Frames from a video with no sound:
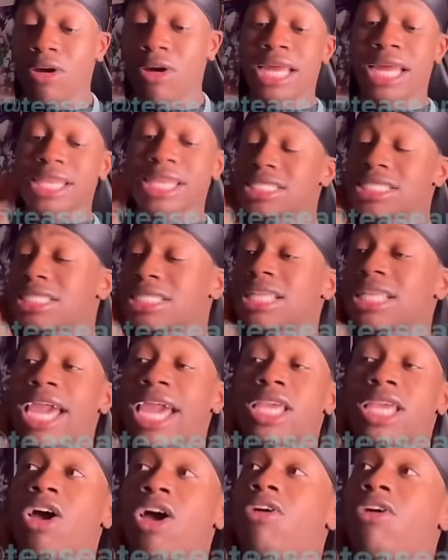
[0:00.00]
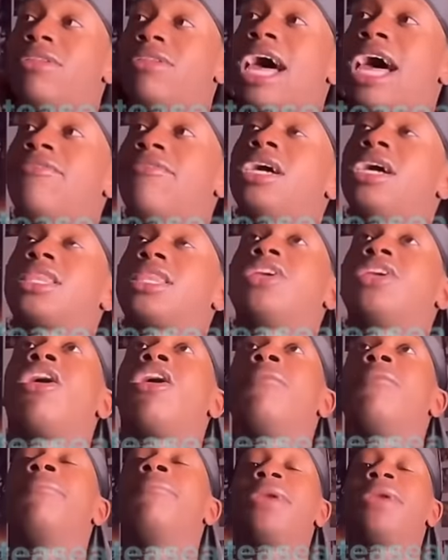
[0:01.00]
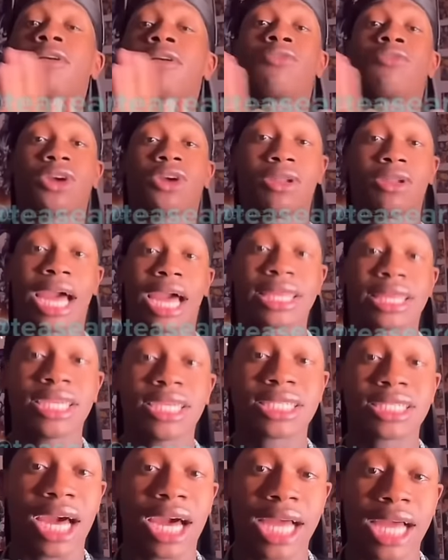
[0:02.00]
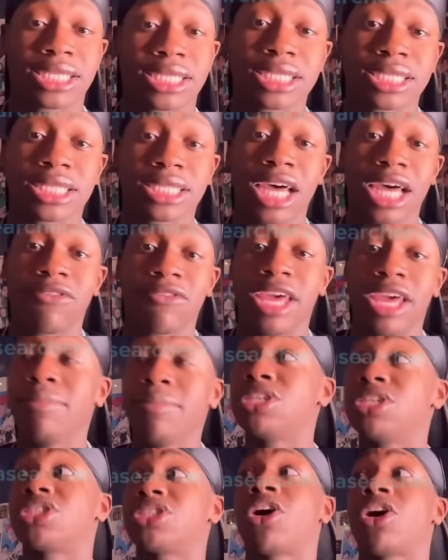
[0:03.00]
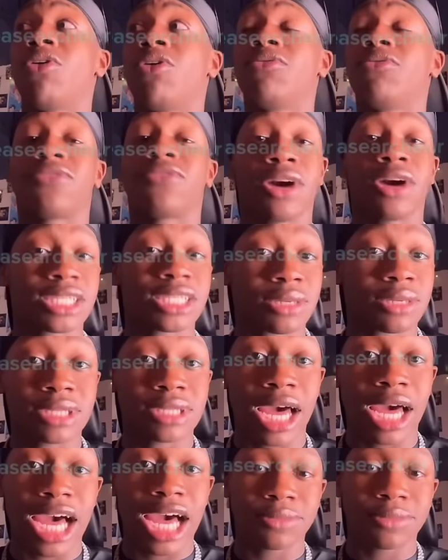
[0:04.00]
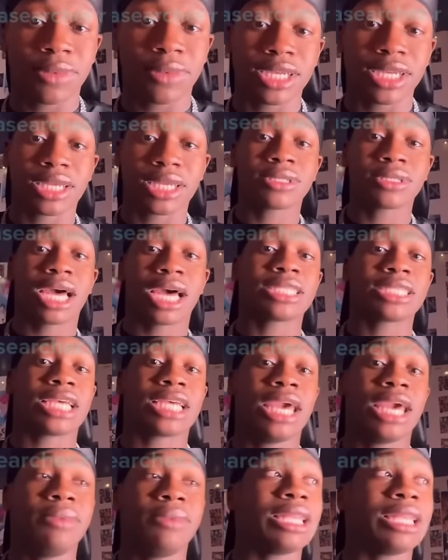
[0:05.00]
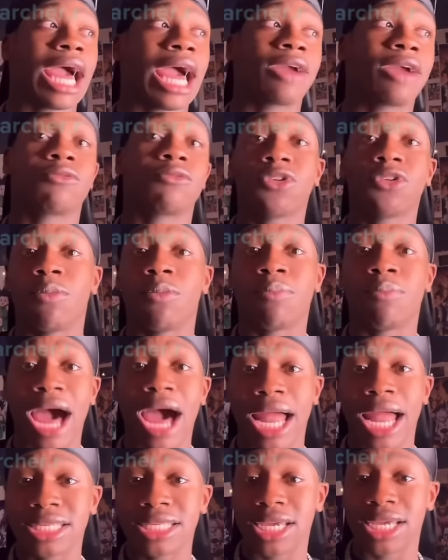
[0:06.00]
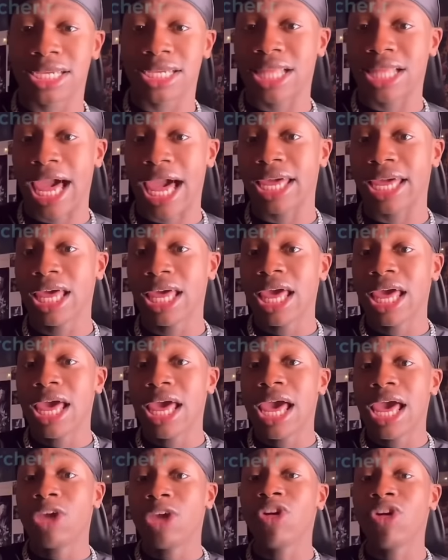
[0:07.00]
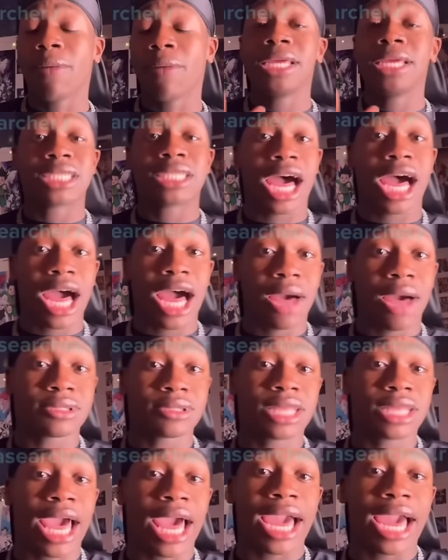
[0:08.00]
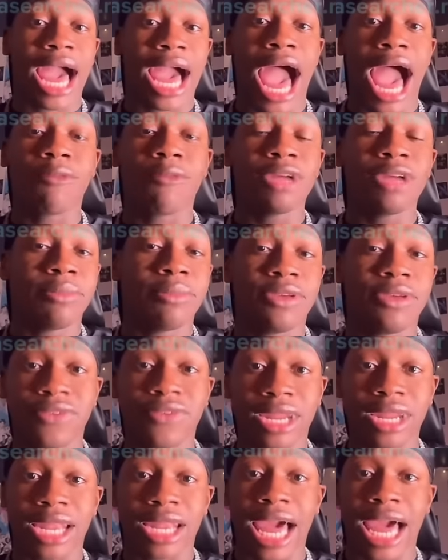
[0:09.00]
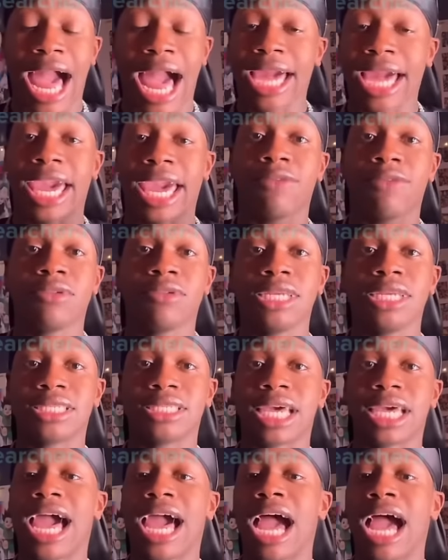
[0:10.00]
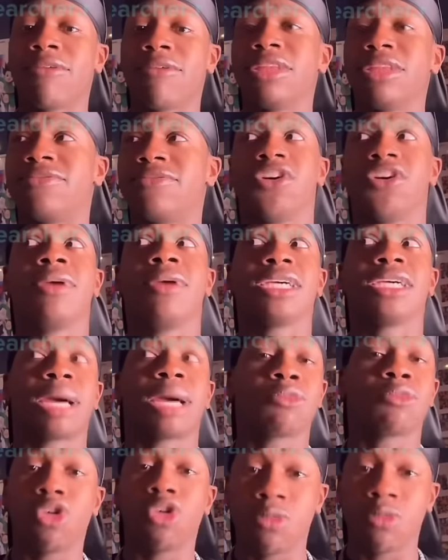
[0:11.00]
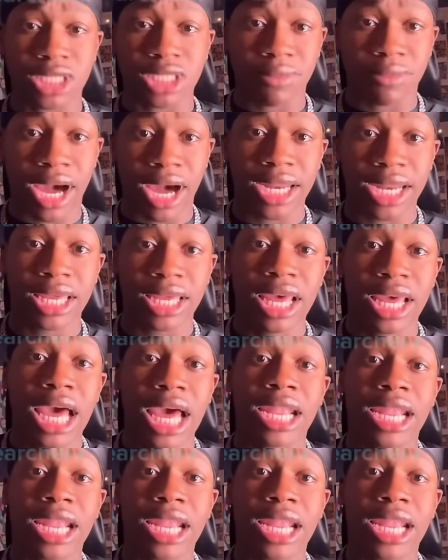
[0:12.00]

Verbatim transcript: Yo, like this, like, yo, not for nothing, y'all, being real, like, this content stuff, it be so fun sometimes, but sometimes it be, like, real politics, like, you know how many times, like, I really be feeling like I can't really say how I really feel because I'm cool with somebody.